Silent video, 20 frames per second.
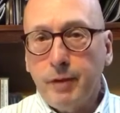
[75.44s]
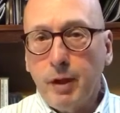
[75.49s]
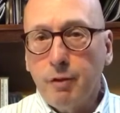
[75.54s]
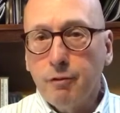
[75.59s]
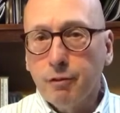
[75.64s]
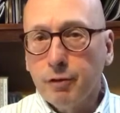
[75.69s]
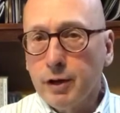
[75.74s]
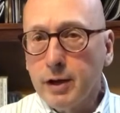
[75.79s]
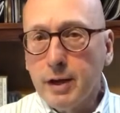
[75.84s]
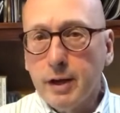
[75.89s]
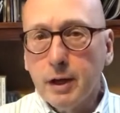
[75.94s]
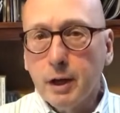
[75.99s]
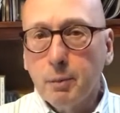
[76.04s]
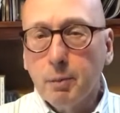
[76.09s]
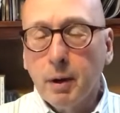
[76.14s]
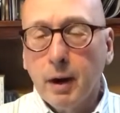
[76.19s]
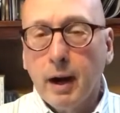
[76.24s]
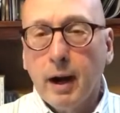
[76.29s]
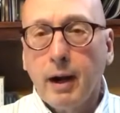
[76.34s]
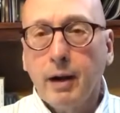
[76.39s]
Free
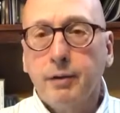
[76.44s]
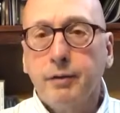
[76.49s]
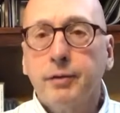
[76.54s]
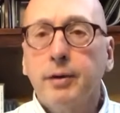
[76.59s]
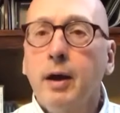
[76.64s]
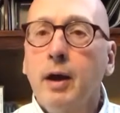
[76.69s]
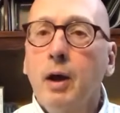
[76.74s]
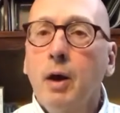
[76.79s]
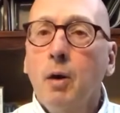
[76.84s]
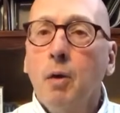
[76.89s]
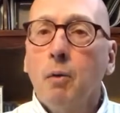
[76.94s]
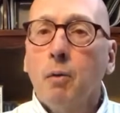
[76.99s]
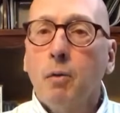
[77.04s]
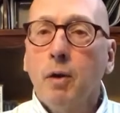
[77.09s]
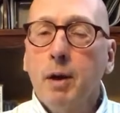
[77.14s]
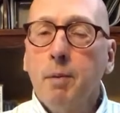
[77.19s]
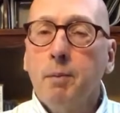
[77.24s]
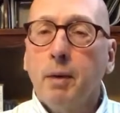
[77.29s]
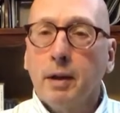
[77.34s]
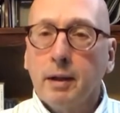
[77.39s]
enterprise.
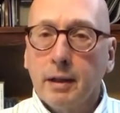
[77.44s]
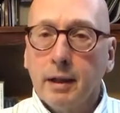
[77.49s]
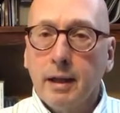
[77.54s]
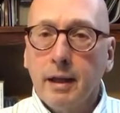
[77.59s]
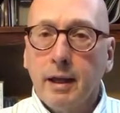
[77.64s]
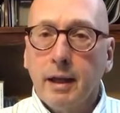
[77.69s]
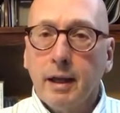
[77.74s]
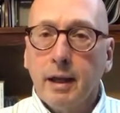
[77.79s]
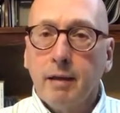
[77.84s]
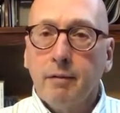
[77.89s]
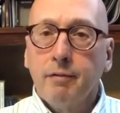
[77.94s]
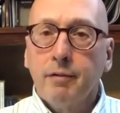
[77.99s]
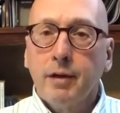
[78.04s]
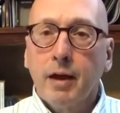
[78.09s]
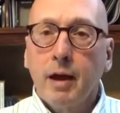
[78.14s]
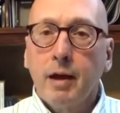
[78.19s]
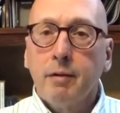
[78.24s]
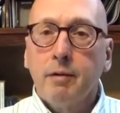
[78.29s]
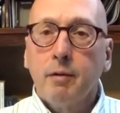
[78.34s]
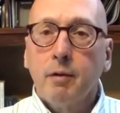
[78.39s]
We believe
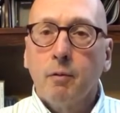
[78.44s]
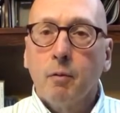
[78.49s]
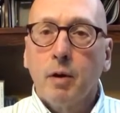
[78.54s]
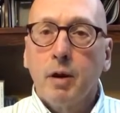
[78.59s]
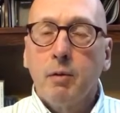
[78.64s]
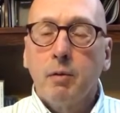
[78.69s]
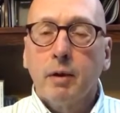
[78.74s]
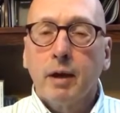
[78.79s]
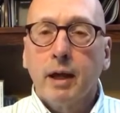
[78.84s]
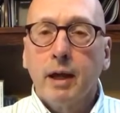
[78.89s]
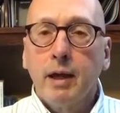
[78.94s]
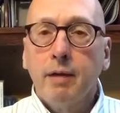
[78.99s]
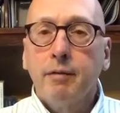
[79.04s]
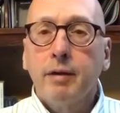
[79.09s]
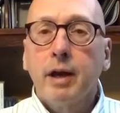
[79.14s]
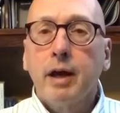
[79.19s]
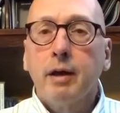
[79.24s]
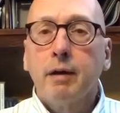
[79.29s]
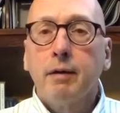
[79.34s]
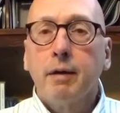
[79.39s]
that we were
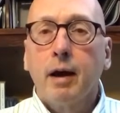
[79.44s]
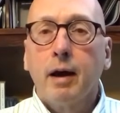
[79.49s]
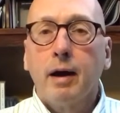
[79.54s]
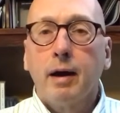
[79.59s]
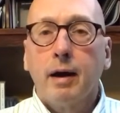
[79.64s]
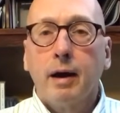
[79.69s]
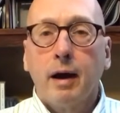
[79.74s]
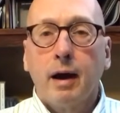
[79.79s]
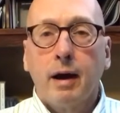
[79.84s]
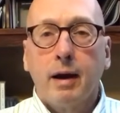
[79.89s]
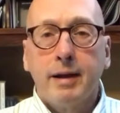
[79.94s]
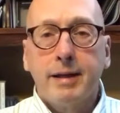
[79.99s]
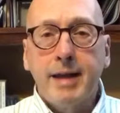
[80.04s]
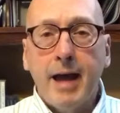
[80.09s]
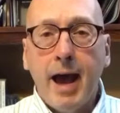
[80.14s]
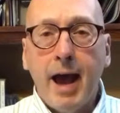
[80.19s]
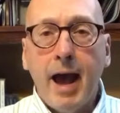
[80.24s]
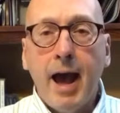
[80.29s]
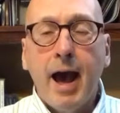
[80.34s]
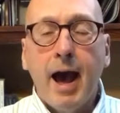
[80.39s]
given a
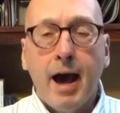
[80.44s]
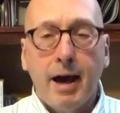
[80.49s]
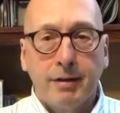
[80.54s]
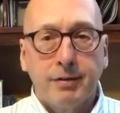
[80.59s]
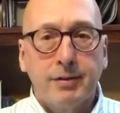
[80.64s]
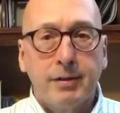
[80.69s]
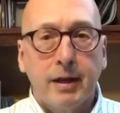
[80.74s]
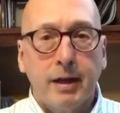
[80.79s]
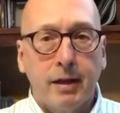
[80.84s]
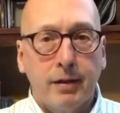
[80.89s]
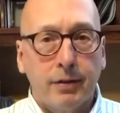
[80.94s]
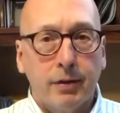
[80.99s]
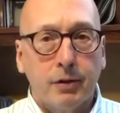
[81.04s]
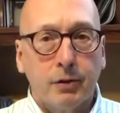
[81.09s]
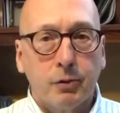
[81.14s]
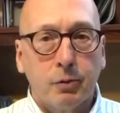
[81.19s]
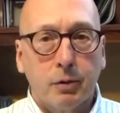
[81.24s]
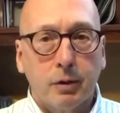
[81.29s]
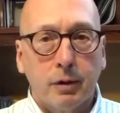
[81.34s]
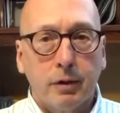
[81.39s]
task in
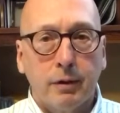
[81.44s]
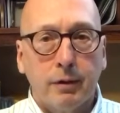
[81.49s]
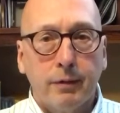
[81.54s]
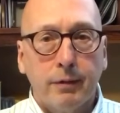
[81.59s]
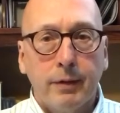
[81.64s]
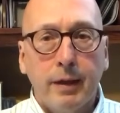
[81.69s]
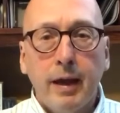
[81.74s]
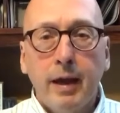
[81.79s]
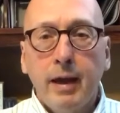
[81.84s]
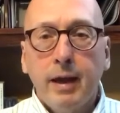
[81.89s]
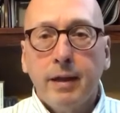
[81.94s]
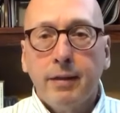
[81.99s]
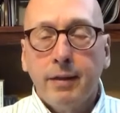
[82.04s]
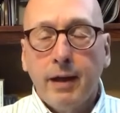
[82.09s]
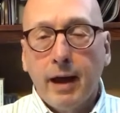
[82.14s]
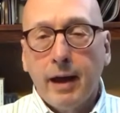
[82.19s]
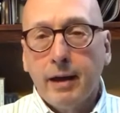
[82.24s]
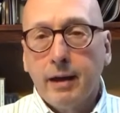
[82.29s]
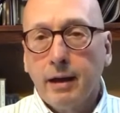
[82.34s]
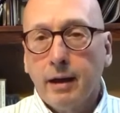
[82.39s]
this world.
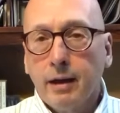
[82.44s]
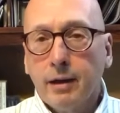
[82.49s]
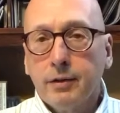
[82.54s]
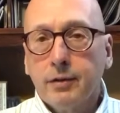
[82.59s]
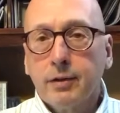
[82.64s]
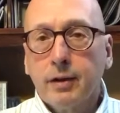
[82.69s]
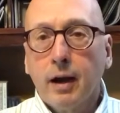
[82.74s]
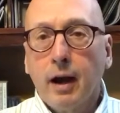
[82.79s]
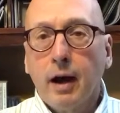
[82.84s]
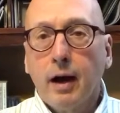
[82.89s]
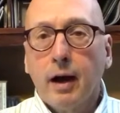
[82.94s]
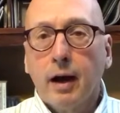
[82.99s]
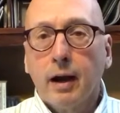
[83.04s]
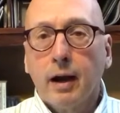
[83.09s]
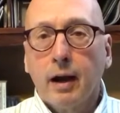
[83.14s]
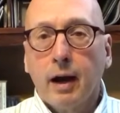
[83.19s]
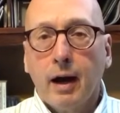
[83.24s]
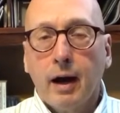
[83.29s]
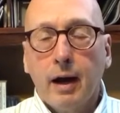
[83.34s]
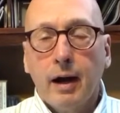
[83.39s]
That is,
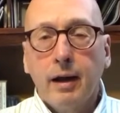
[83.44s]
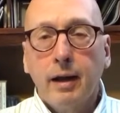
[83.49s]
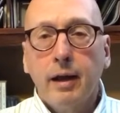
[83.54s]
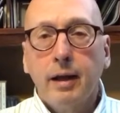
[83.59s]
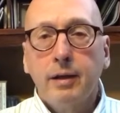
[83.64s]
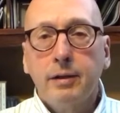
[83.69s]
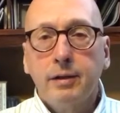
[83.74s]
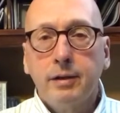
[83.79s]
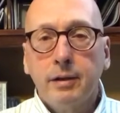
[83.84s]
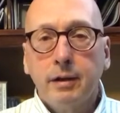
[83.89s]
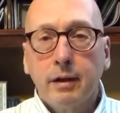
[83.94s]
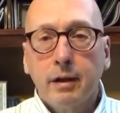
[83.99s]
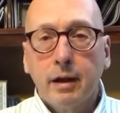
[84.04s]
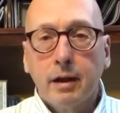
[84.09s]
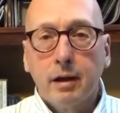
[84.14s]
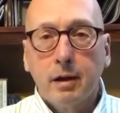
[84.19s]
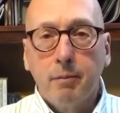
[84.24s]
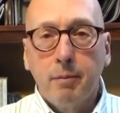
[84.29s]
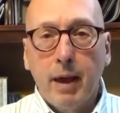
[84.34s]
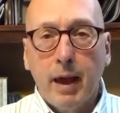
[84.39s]
God had
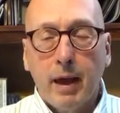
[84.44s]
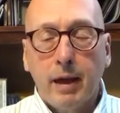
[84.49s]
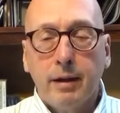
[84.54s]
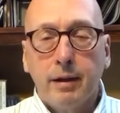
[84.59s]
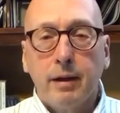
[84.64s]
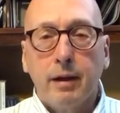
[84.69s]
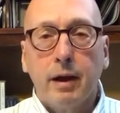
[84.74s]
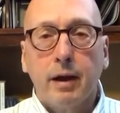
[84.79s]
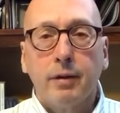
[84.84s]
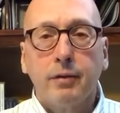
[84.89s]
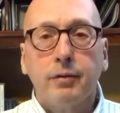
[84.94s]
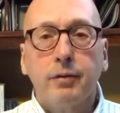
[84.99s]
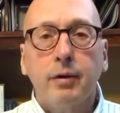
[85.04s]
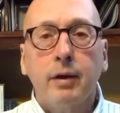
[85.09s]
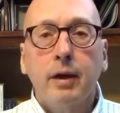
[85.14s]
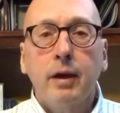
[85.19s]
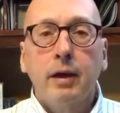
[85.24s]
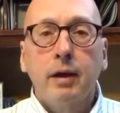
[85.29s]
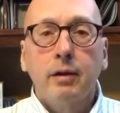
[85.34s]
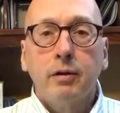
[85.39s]
commanded us
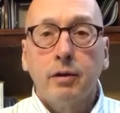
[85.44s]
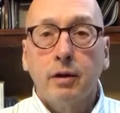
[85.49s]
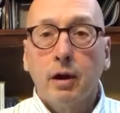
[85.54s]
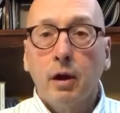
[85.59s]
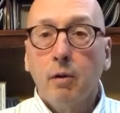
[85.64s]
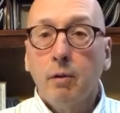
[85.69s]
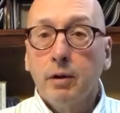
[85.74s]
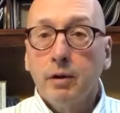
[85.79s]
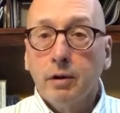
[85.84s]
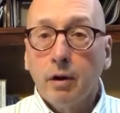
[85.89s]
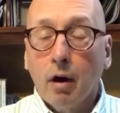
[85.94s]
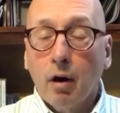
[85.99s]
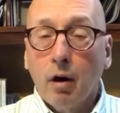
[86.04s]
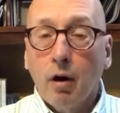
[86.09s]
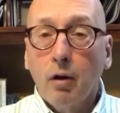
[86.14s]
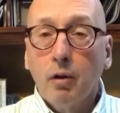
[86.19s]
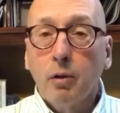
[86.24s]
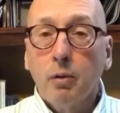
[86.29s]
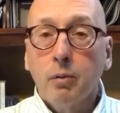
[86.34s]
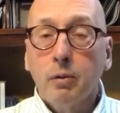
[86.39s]
to go into
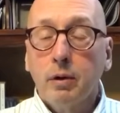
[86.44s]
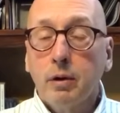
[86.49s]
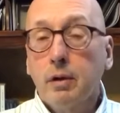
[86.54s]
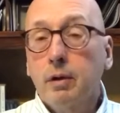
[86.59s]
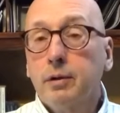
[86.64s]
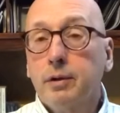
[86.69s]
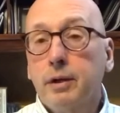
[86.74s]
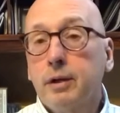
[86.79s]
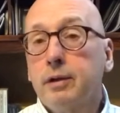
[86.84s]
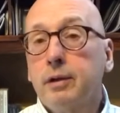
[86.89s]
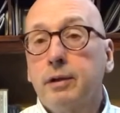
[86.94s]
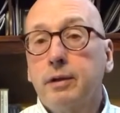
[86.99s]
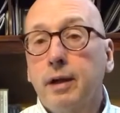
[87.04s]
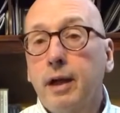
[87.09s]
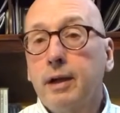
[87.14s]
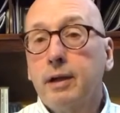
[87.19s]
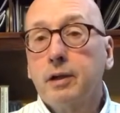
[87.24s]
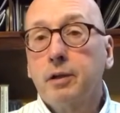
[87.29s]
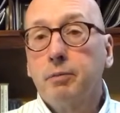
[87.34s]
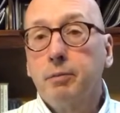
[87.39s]
all the world and to
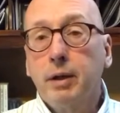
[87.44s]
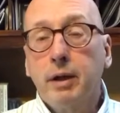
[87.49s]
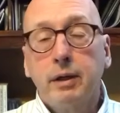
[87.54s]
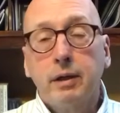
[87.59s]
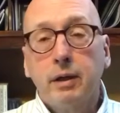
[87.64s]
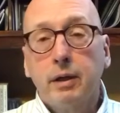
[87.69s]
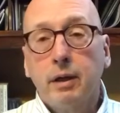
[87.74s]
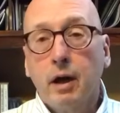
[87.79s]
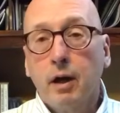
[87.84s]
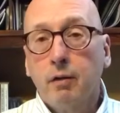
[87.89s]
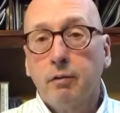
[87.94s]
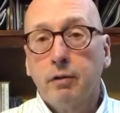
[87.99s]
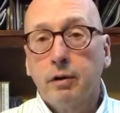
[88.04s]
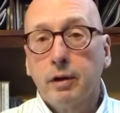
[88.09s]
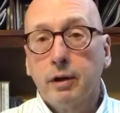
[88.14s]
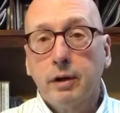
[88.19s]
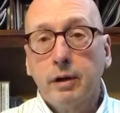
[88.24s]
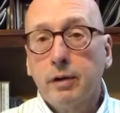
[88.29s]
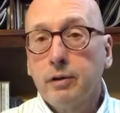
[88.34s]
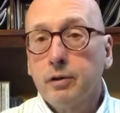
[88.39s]
take dominion
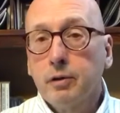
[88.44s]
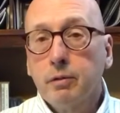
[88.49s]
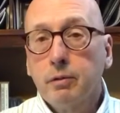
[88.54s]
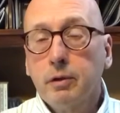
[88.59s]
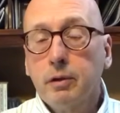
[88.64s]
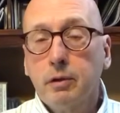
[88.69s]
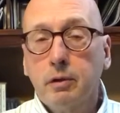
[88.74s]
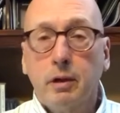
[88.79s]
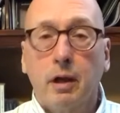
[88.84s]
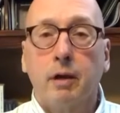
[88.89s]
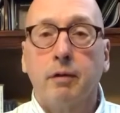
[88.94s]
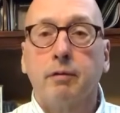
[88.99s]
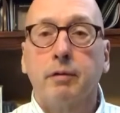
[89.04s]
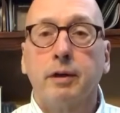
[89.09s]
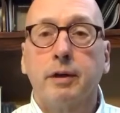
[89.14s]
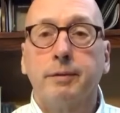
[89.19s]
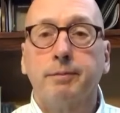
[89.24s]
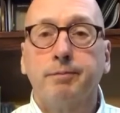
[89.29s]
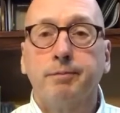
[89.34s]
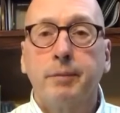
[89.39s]
over it and to rule
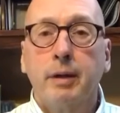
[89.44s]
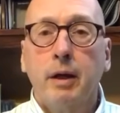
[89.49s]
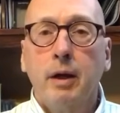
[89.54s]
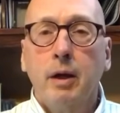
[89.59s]
over it.